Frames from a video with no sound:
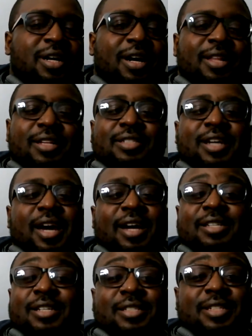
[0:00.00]
and the
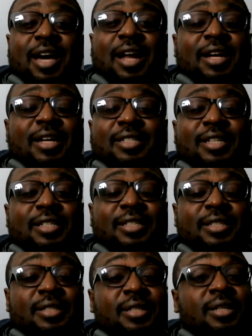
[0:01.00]
Giants are just out of
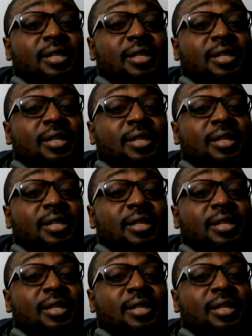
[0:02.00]
contention.